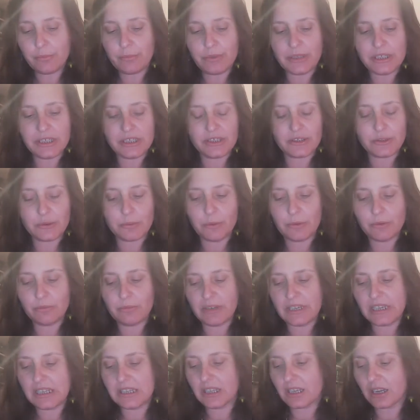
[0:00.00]
readers will
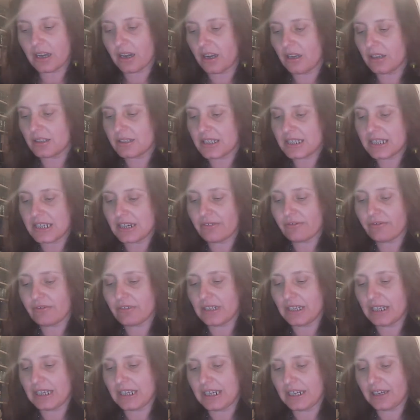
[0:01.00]
read the cards
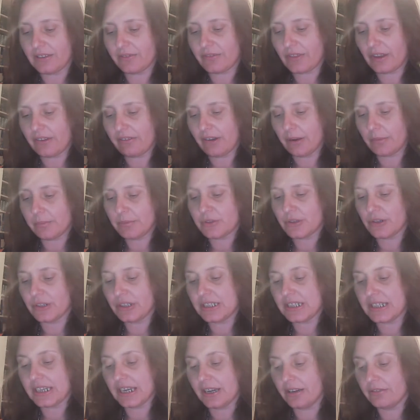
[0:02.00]
differently if they're
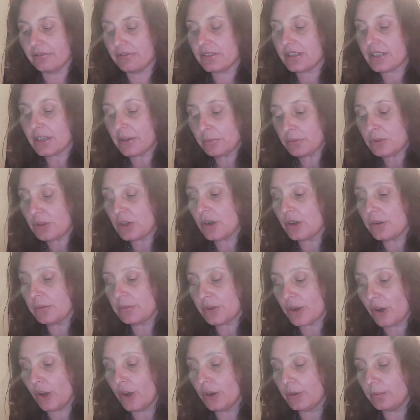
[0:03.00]
upside down.
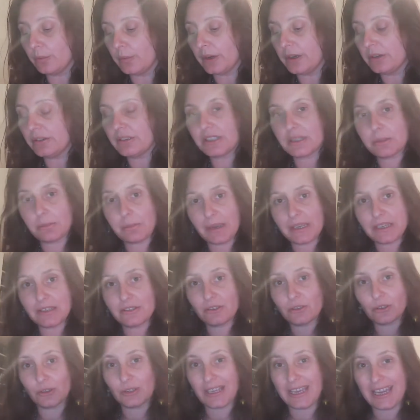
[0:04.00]
Sometimes I will. It
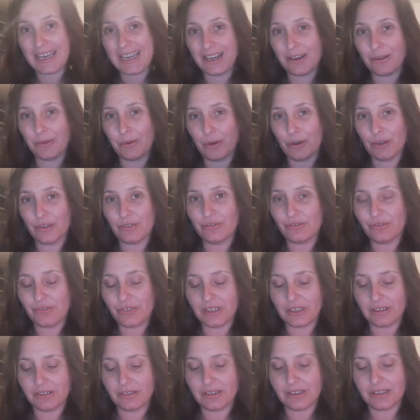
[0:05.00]
depends on how I
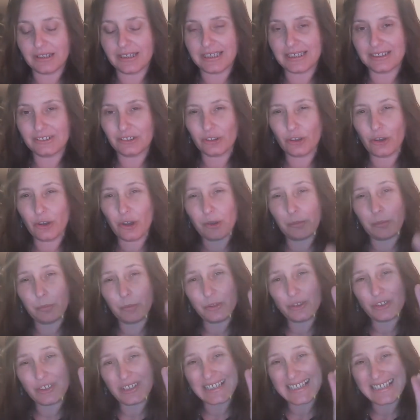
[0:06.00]
feel at that time,
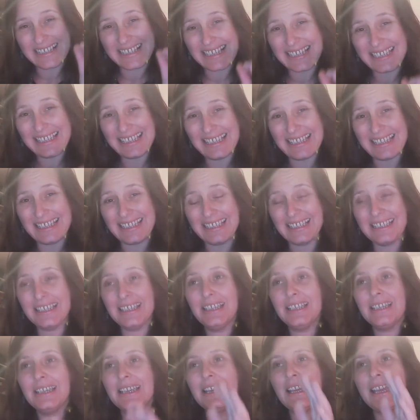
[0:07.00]
which is key.
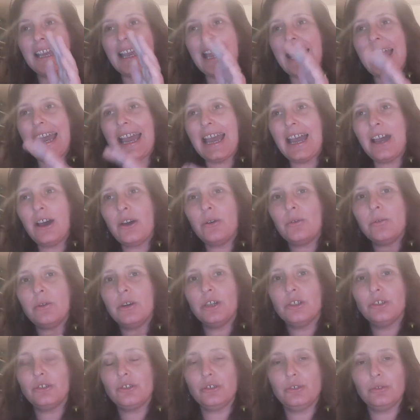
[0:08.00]
How
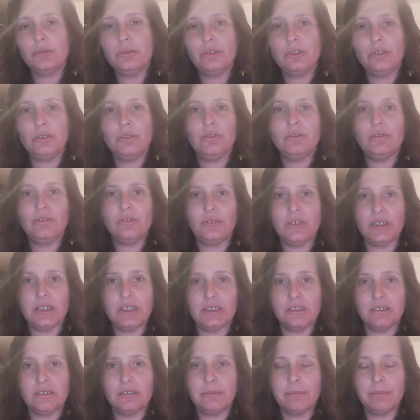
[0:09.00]
do you
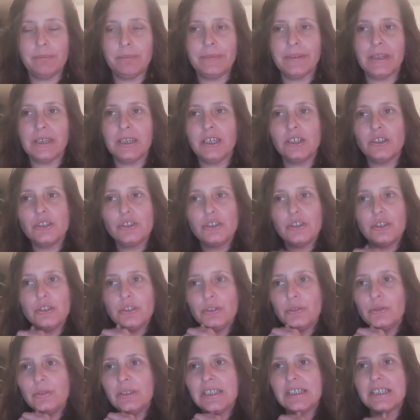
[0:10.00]
feel? Do
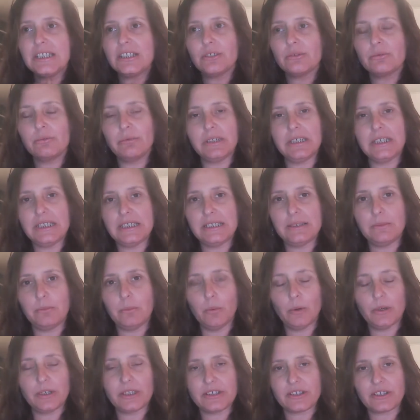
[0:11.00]
you need to read
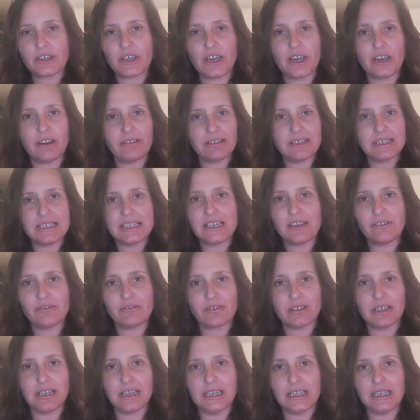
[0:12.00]
what is occurring
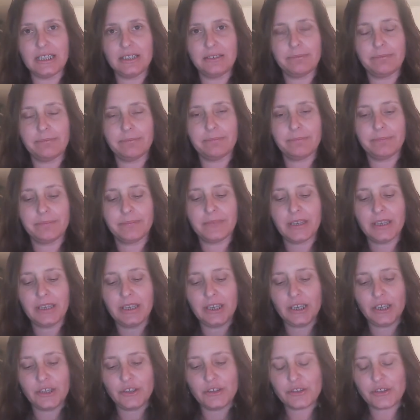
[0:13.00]
differently?
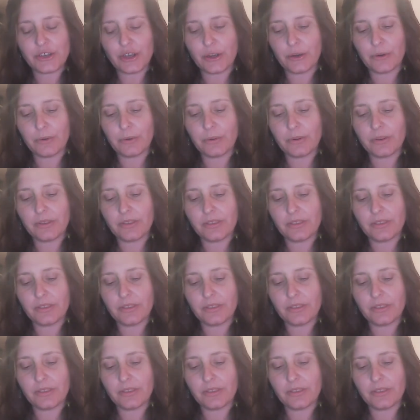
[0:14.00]
So